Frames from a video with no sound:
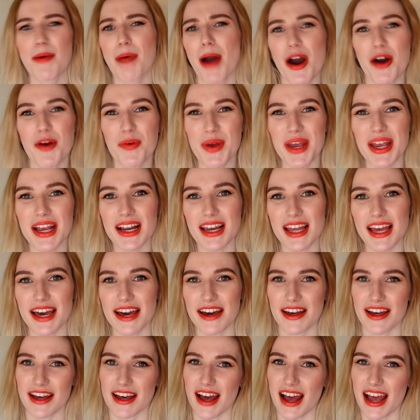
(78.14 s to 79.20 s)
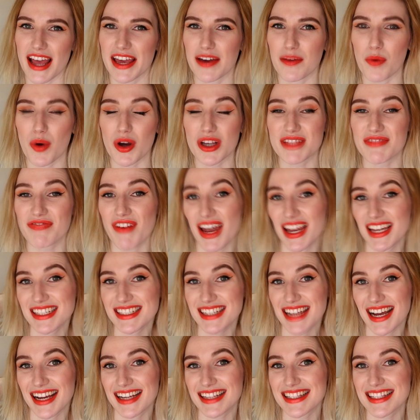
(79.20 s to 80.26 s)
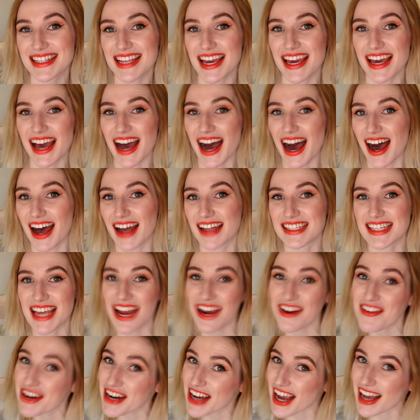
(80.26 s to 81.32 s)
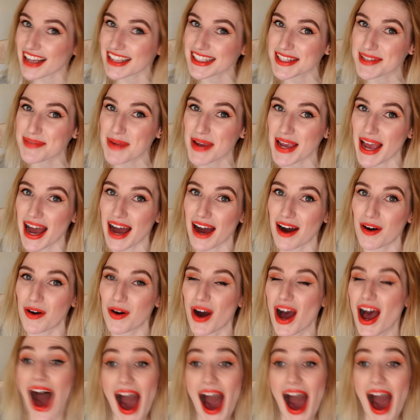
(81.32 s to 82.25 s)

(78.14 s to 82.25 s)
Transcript: About a week later, it was Valentine's Day and Eric asked me out.